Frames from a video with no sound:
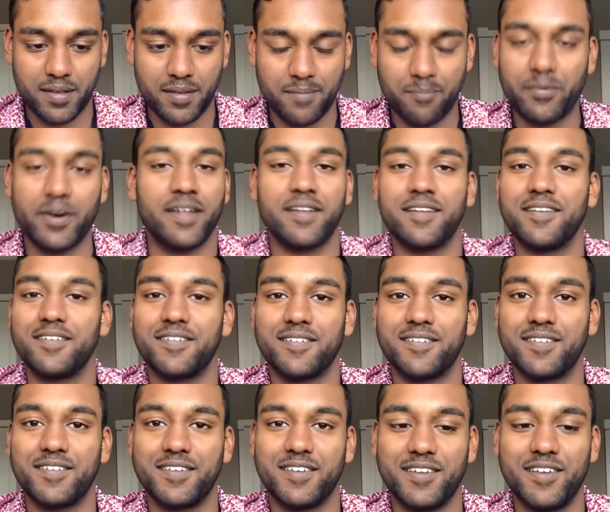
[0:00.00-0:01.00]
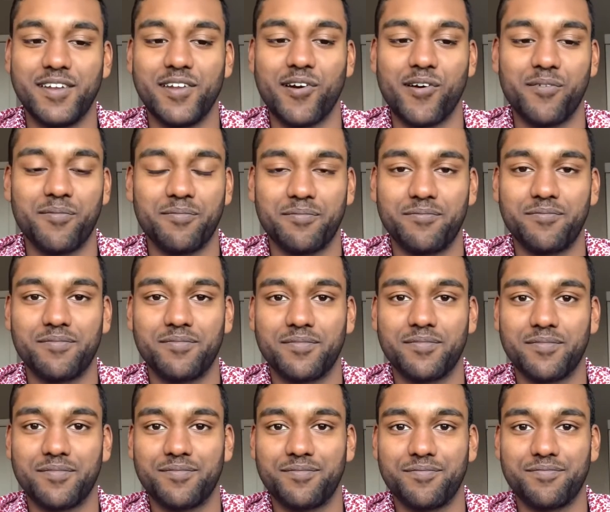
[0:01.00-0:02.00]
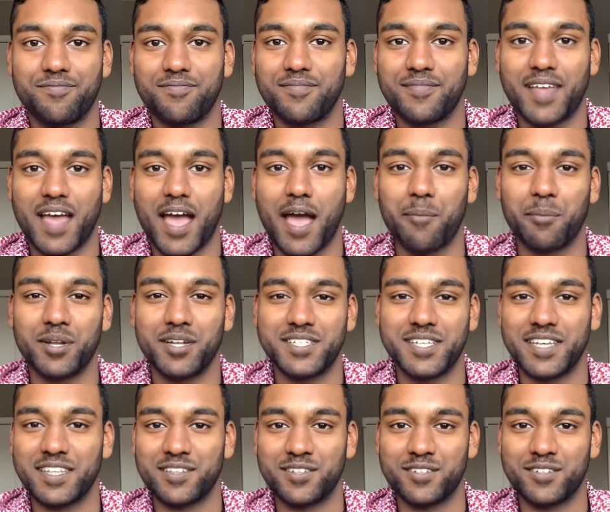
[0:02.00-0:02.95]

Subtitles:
but, you know, I'm going to take the